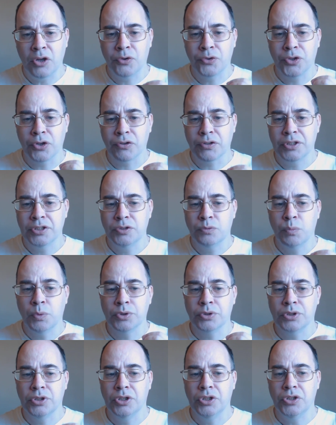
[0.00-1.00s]
the authorities
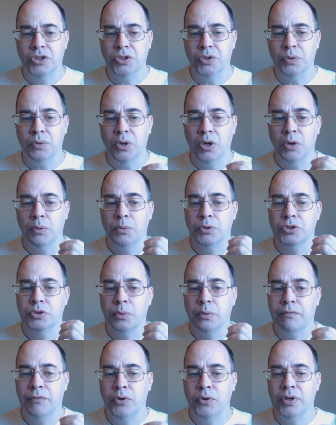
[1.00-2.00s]
wanted to do was
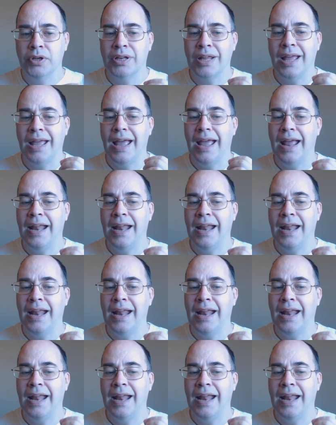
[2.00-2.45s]
to avoid